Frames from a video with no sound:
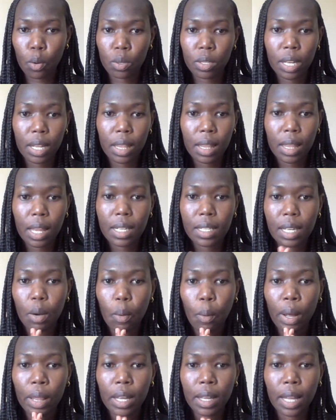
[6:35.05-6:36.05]
So that's
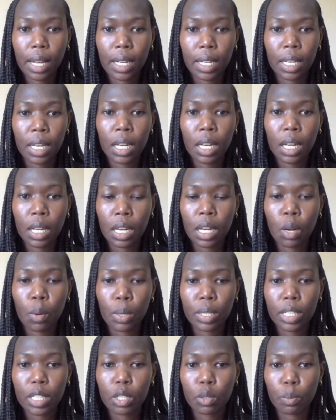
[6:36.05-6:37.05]
one thing that I really, really
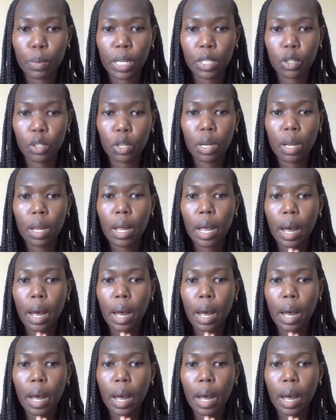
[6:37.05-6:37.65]
wanted to mention.